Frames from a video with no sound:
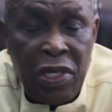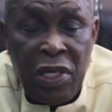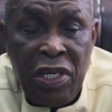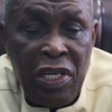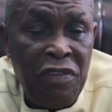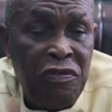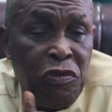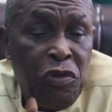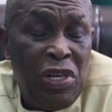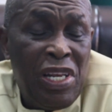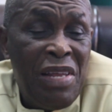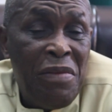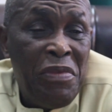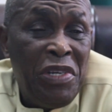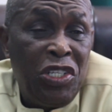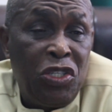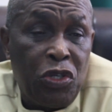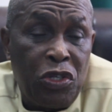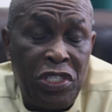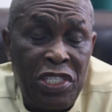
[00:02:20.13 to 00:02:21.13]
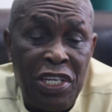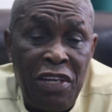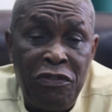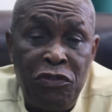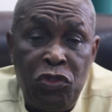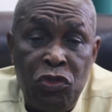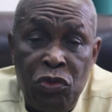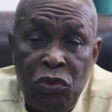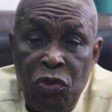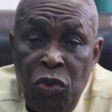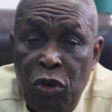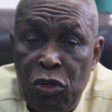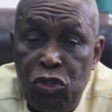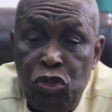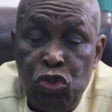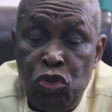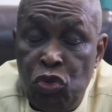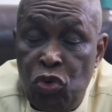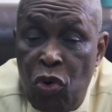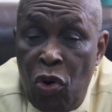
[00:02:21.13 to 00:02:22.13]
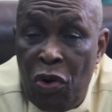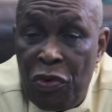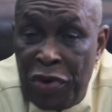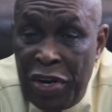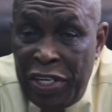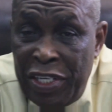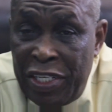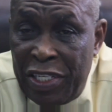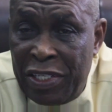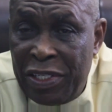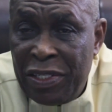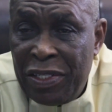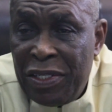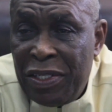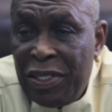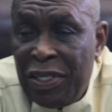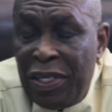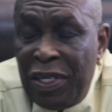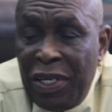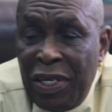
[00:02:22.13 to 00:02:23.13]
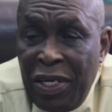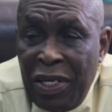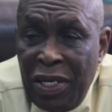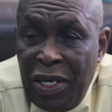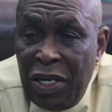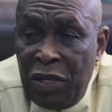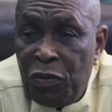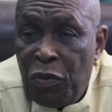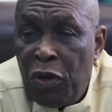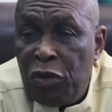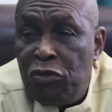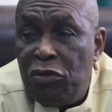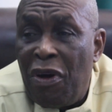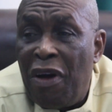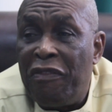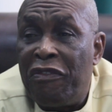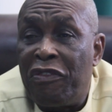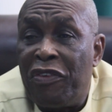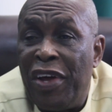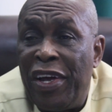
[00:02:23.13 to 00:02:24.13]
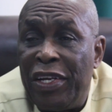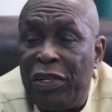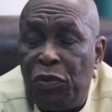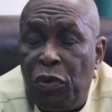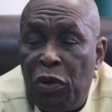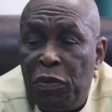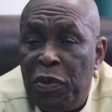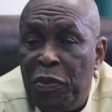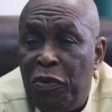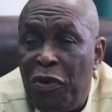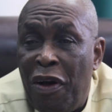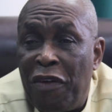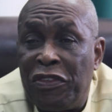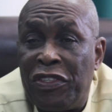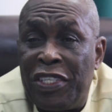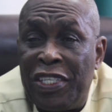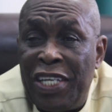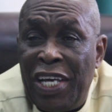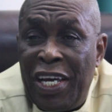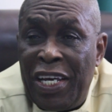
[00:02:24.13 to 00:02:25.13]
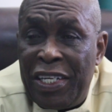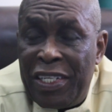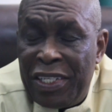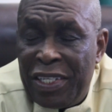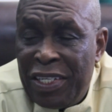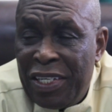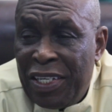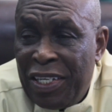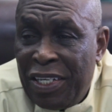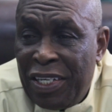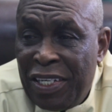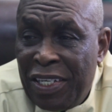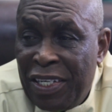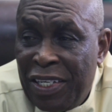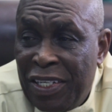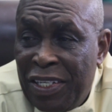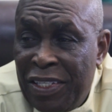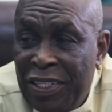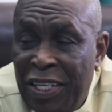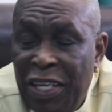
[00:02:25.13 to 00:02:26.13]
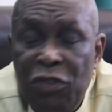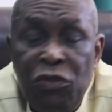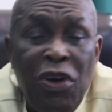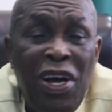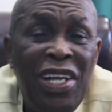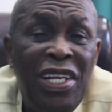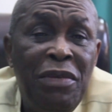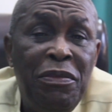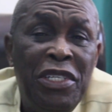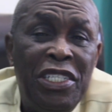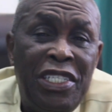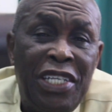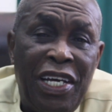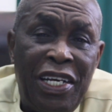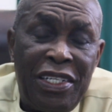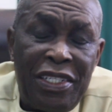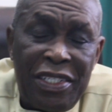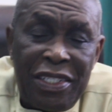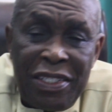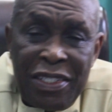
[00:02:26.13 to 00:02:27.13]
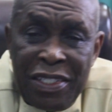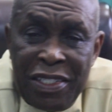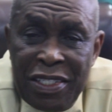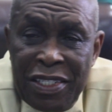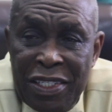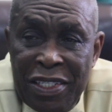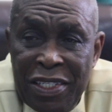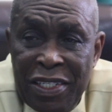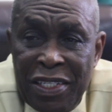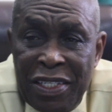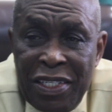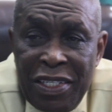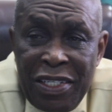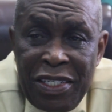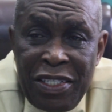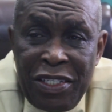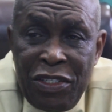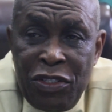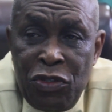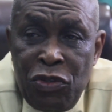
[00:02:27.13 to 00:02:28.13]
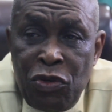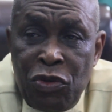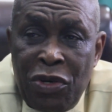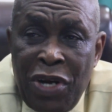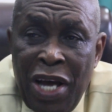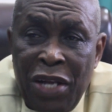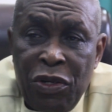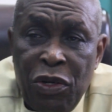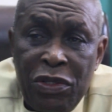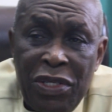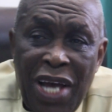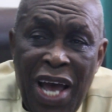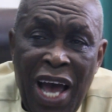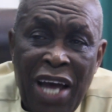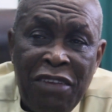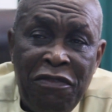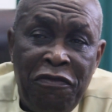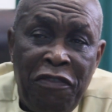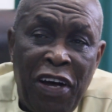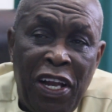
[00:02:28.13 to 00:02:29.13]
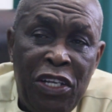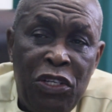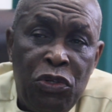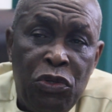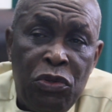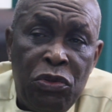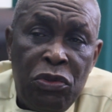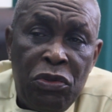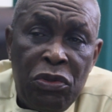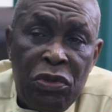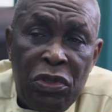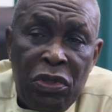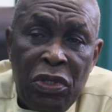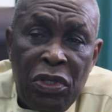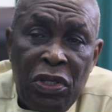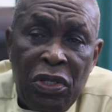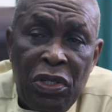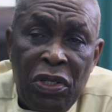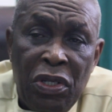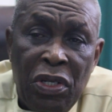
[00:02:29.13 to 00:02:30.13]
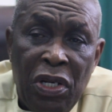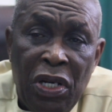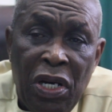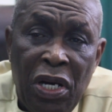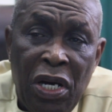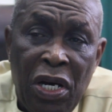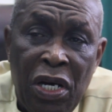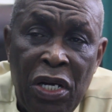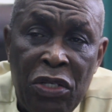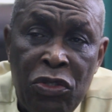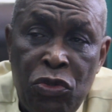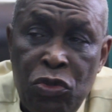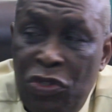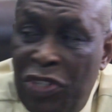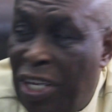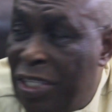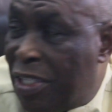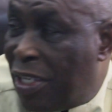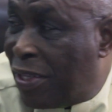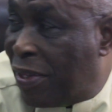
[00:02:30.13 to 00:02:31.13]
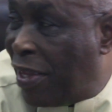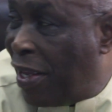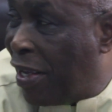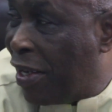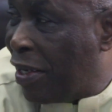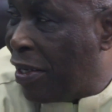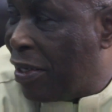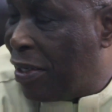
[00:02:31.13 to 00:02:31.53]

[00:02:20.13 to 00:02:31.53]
If you limit yourself to what you know already and what you have read, what people have said, then you are limited. You cannot add value to such a thing.